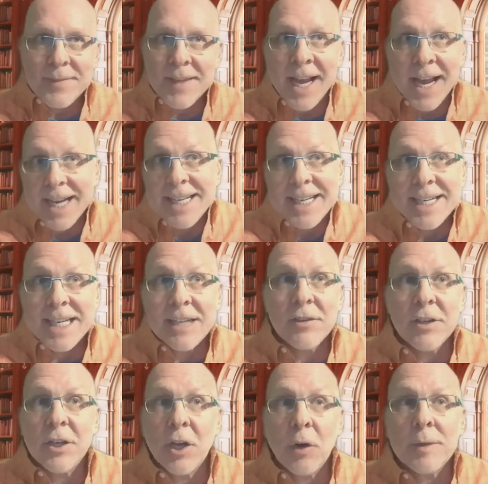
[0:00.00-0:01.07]
I didn't
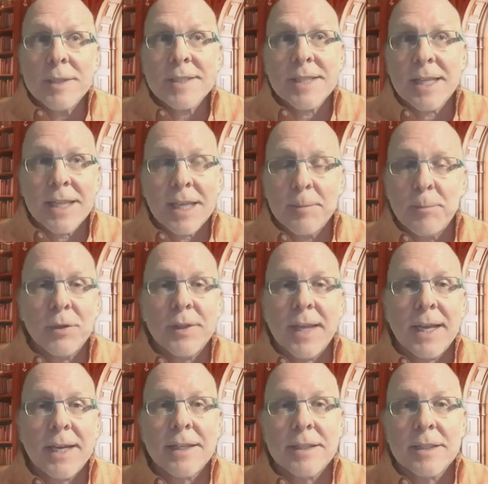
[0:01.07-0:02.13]
even notice that they put
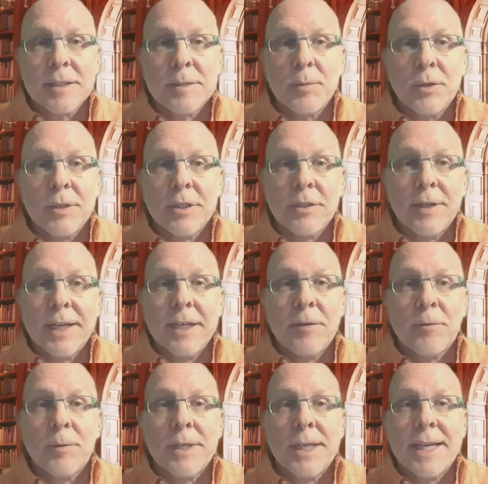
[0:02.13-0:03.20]
that in this book. I
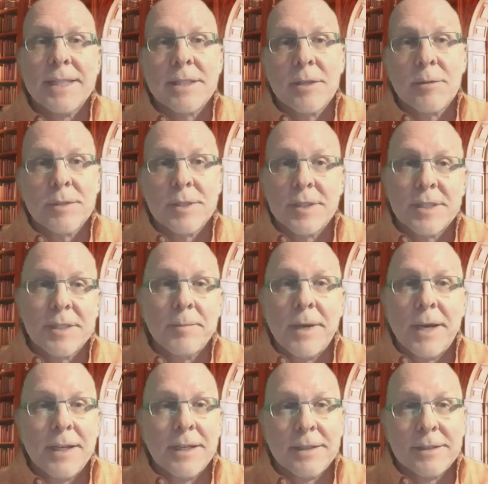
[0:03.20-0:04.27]
didn't realize there was a
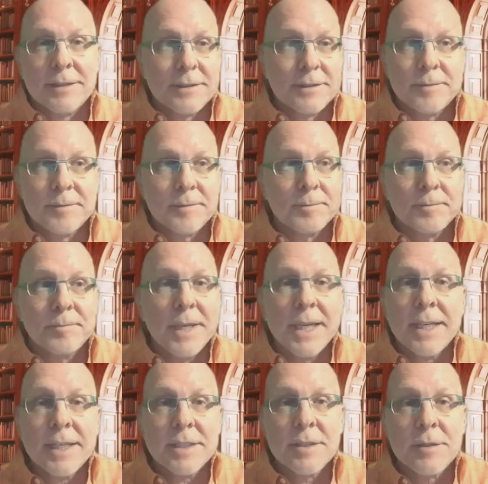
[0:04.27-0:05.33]
symbolic
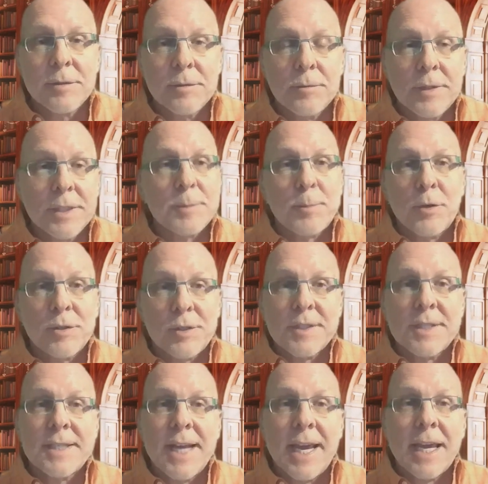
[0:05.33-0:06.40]
meaning to this
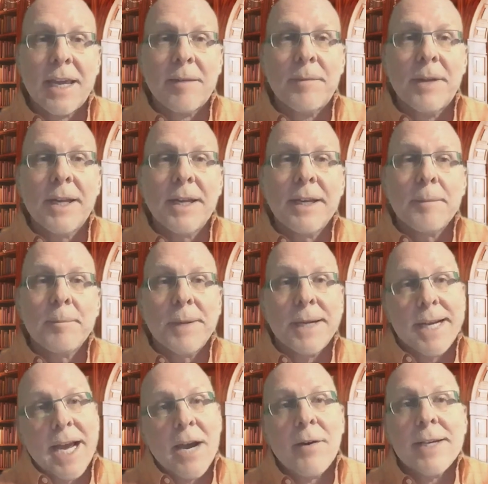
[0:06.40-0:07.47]
person's name, but
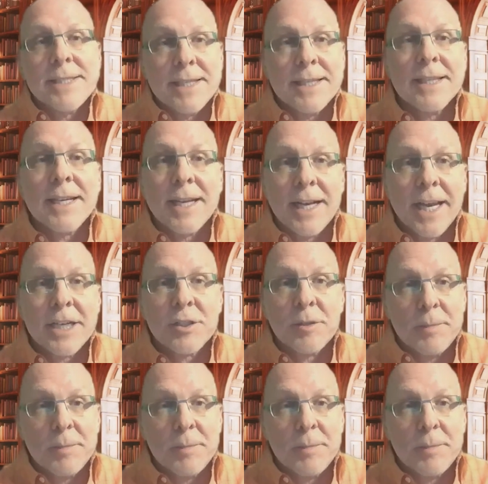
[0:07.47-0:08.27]
now I see the connection